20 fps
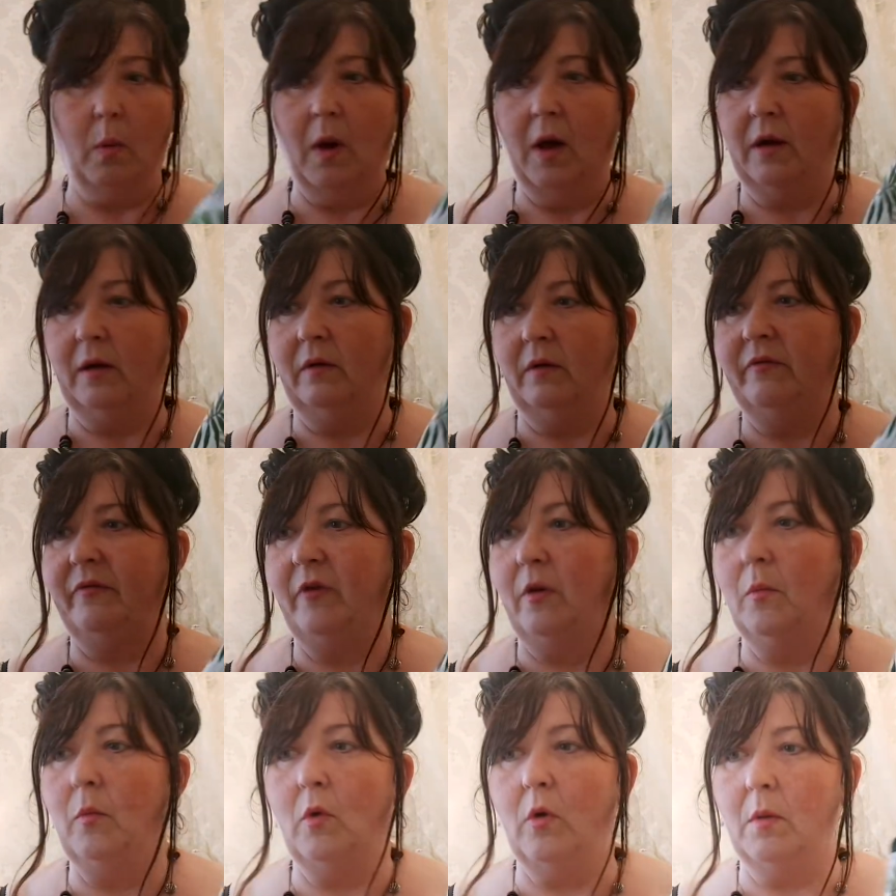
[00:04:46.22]
working
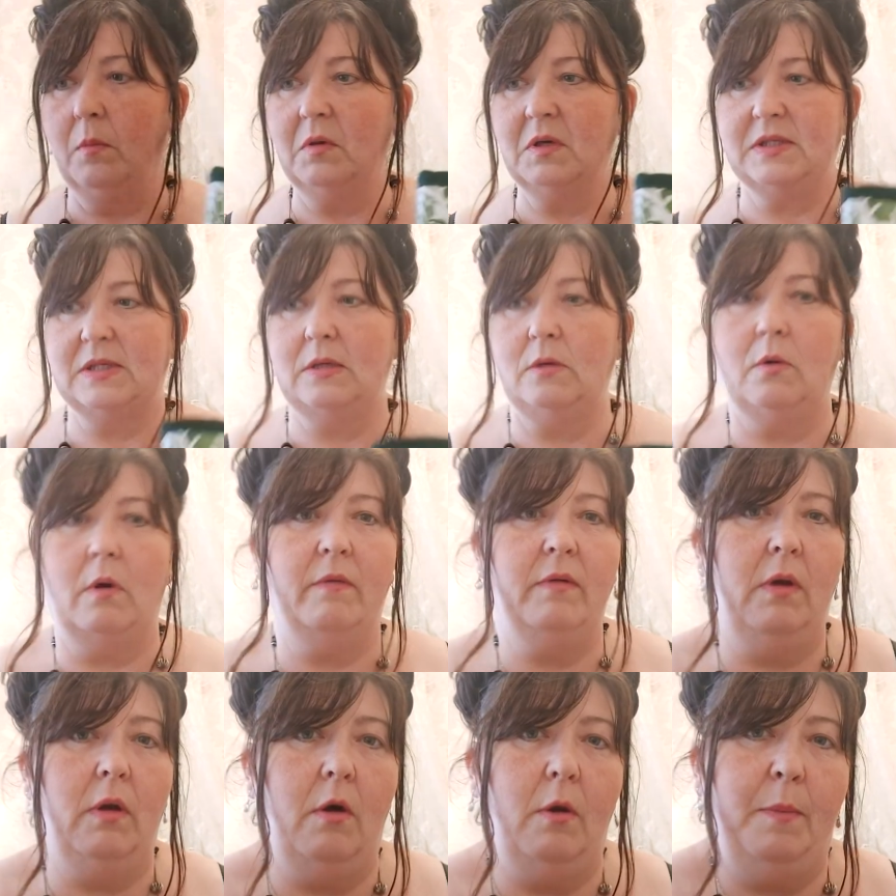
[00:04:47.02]
from home, because I
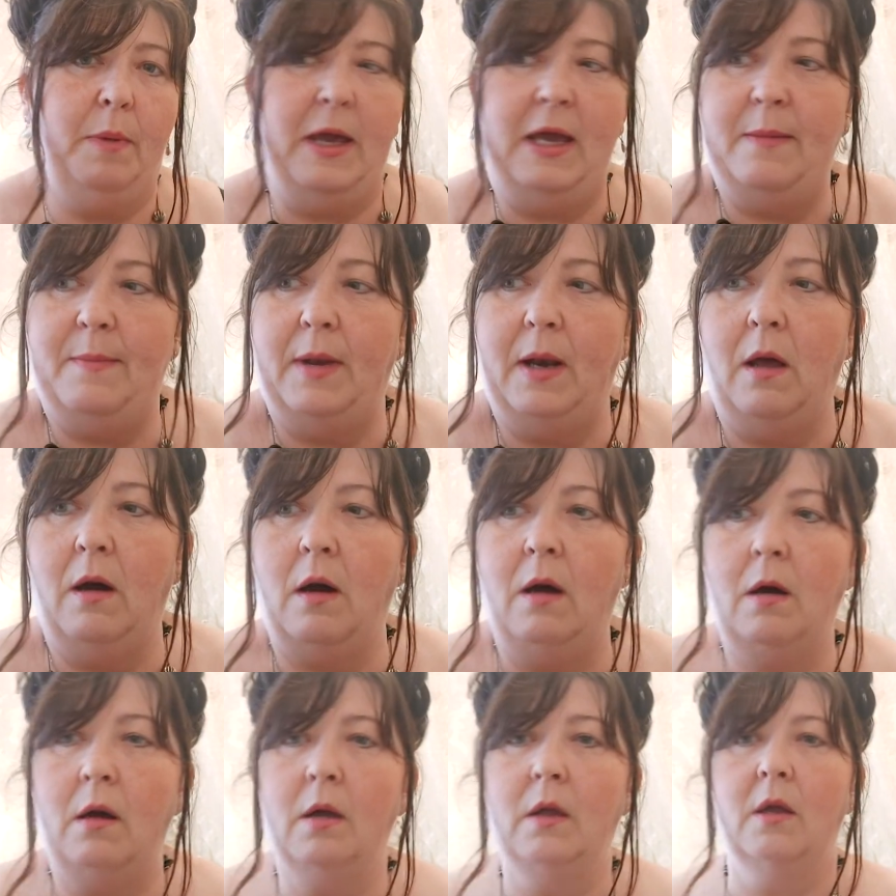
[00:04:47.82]
know a lot of people
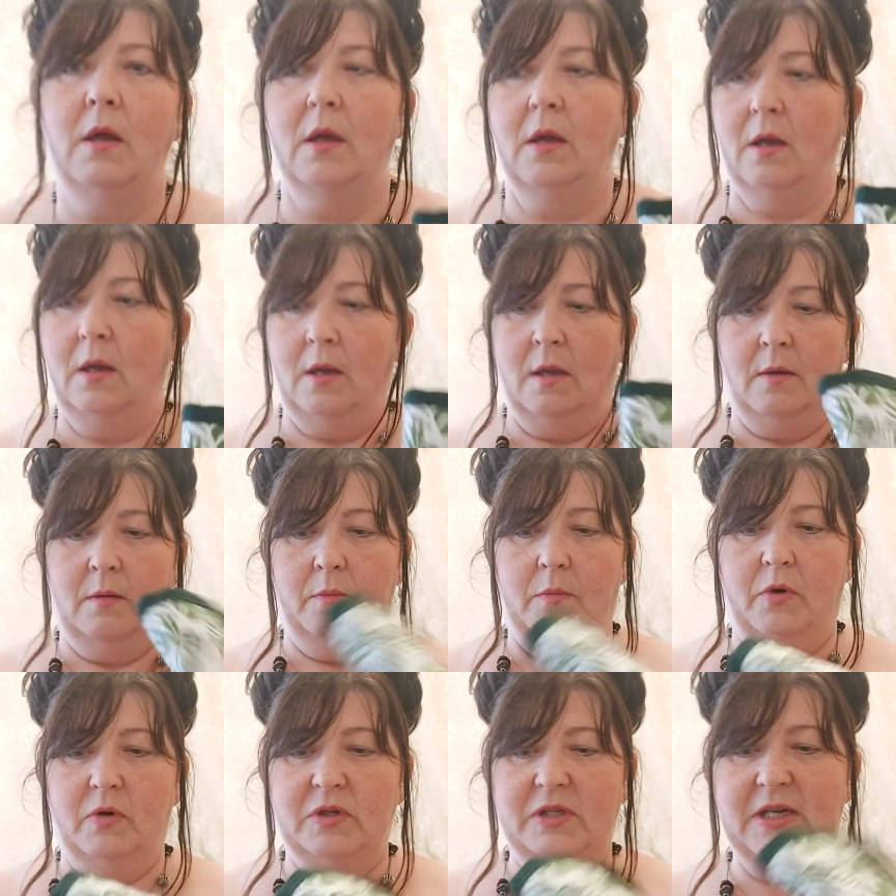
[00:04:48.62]
are.
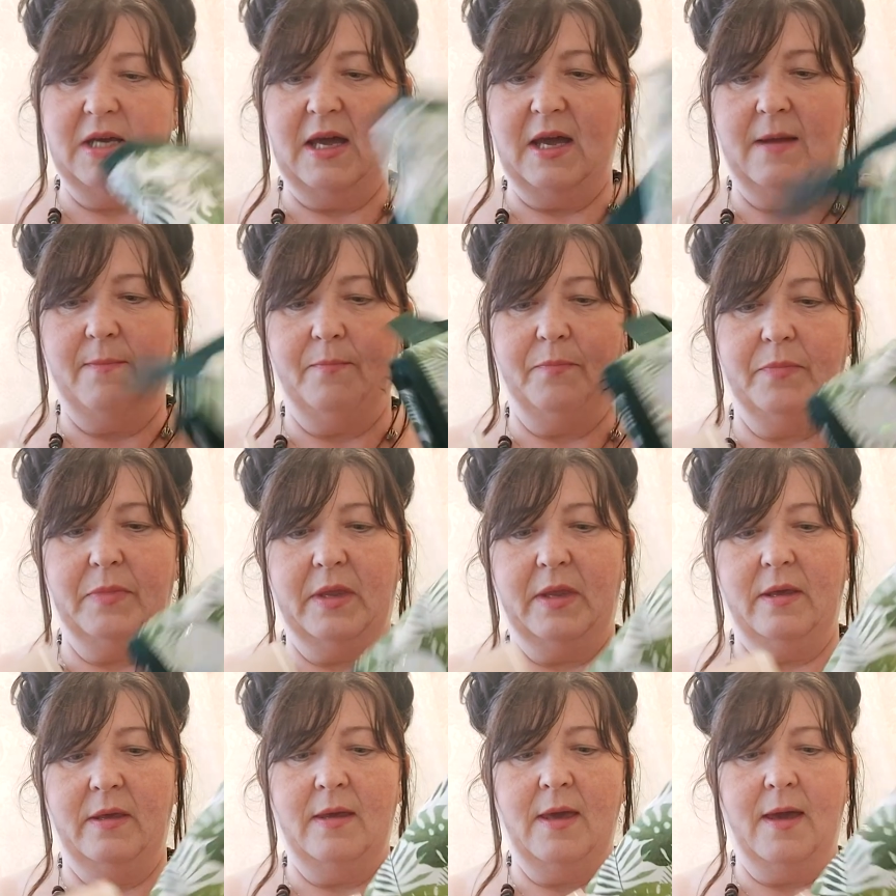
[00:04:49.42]
But
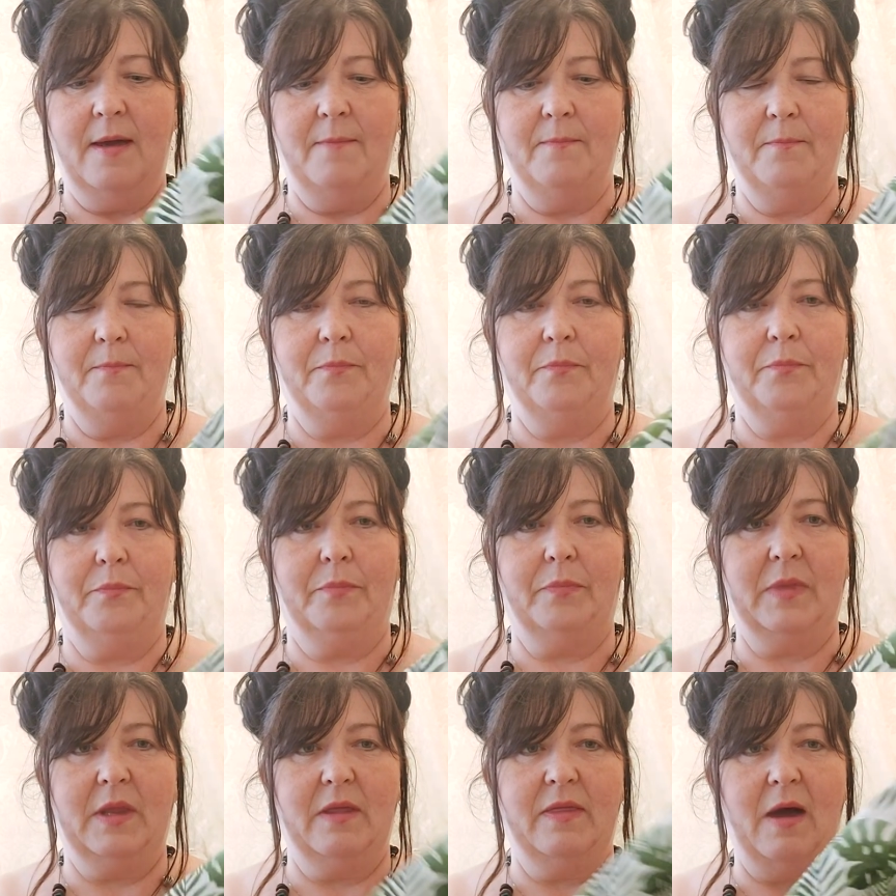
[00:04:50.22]
yeah,
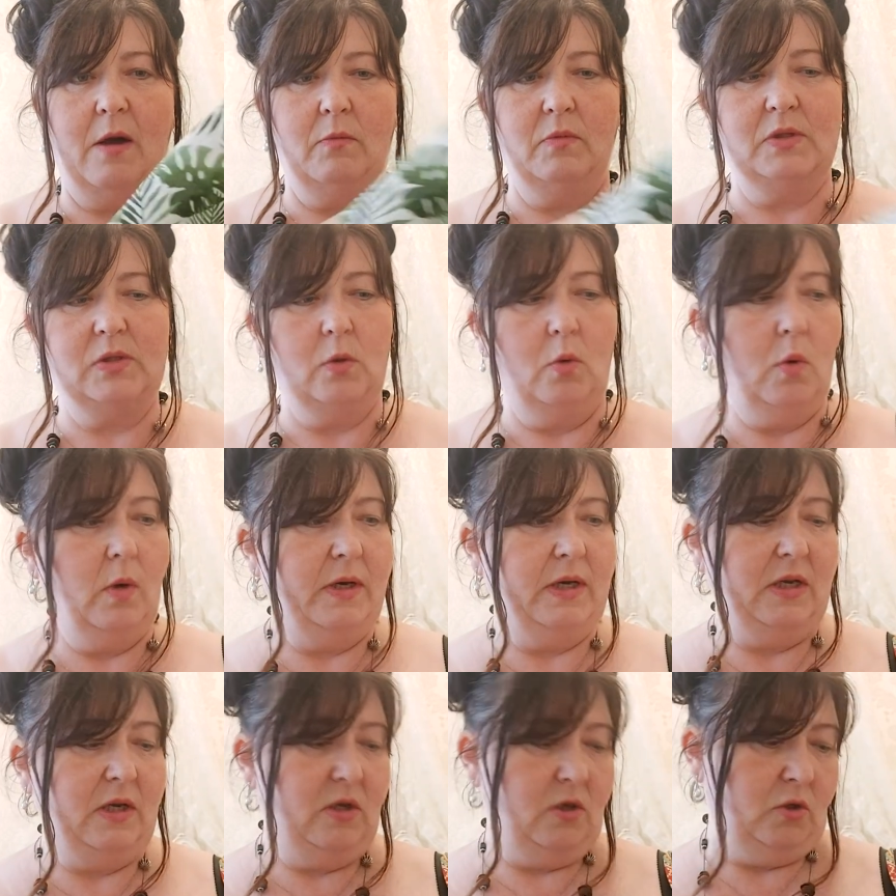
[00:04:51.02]
that was
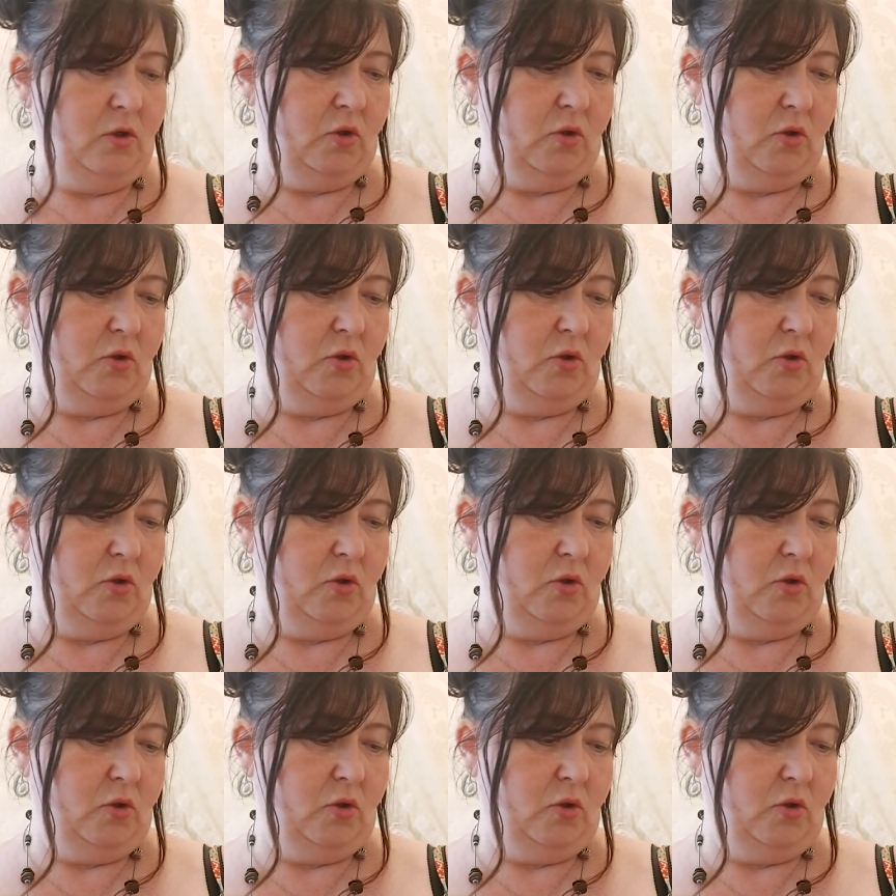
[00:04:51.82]
only